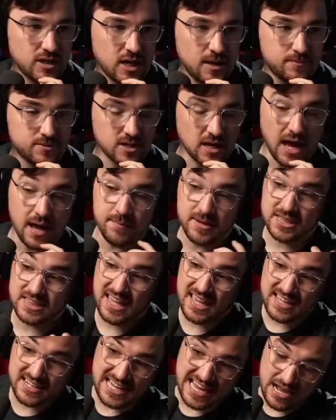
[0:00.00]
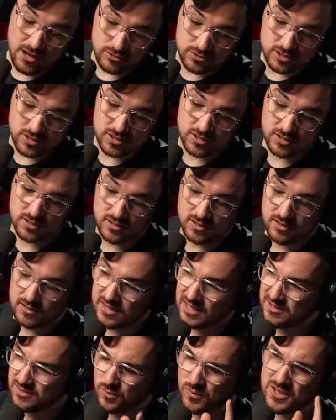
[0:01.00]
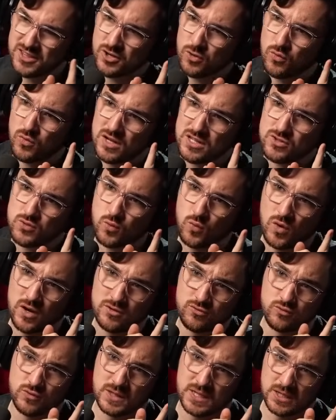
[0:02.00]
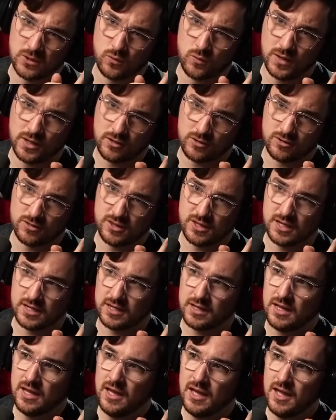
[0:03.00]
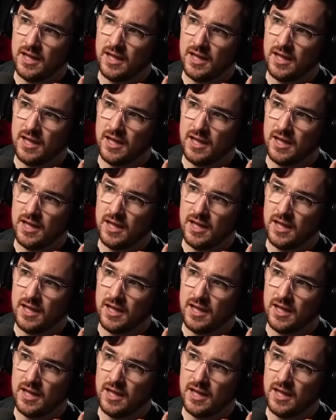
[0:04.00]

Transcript: dubs. I mean, they announced, well, there was one really weird thing.